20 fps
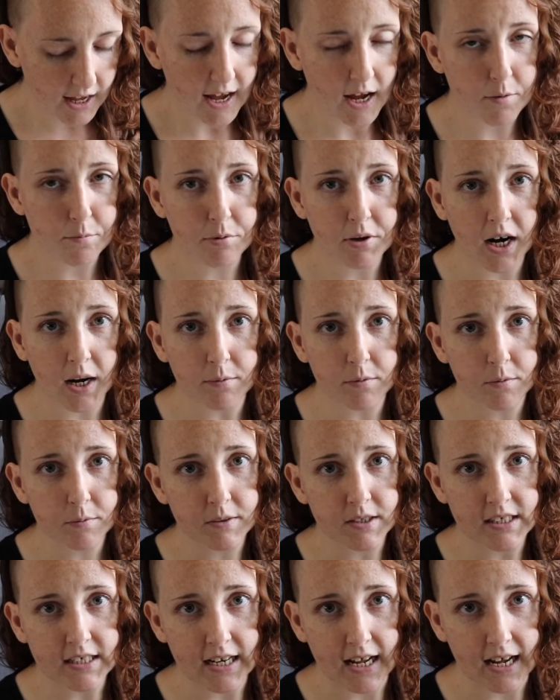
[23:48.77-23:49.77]
I'm
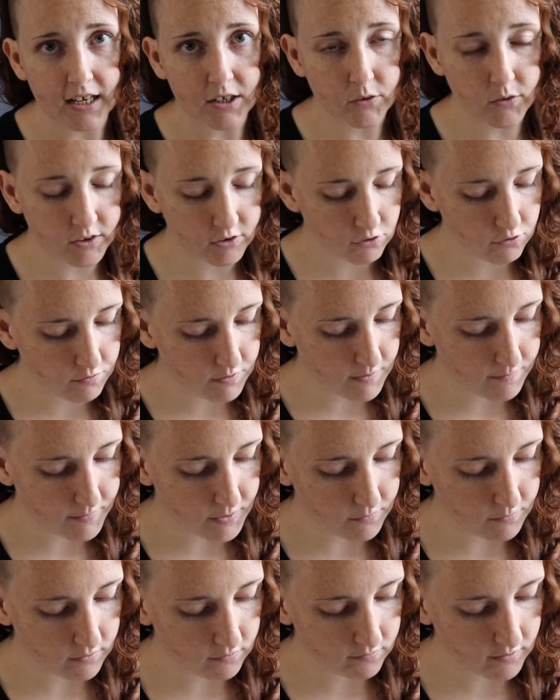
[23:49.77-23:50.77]
probably not going to
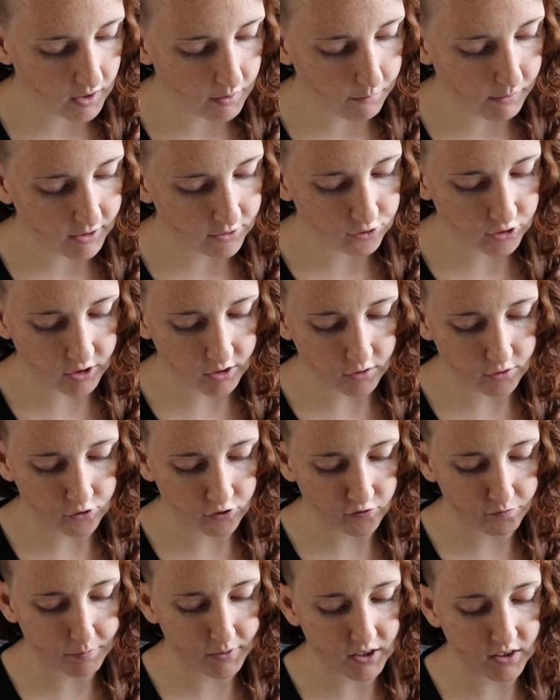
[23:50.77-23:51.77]
review this on my channel
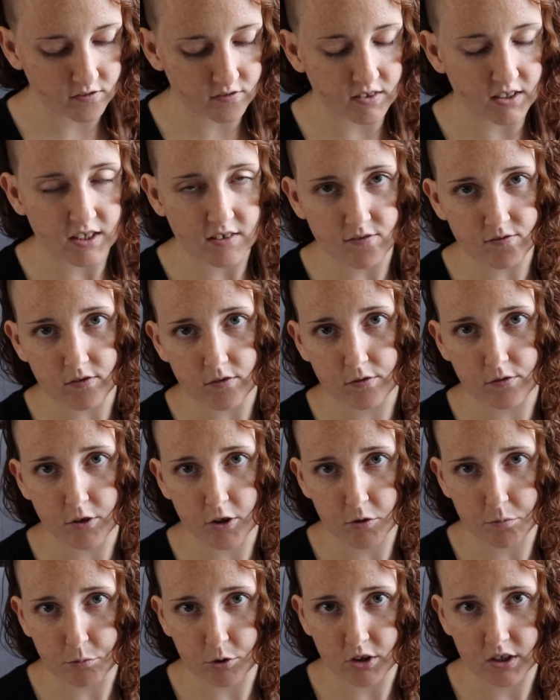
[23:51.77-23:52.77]
just because it is the
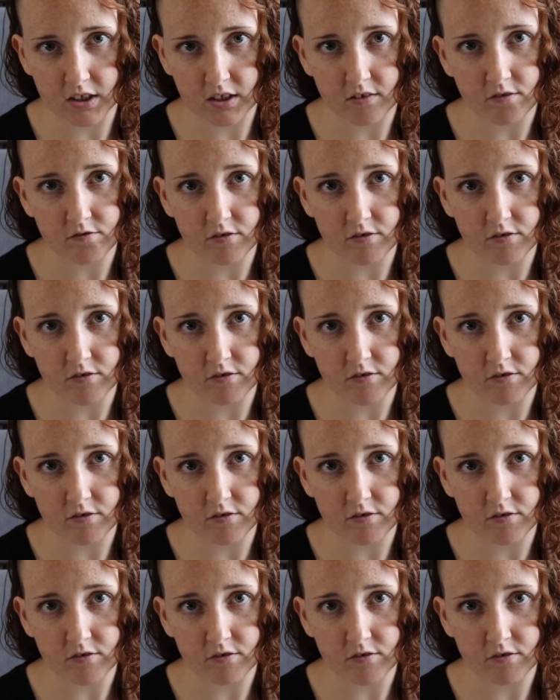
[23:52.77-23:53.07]
3rd book in a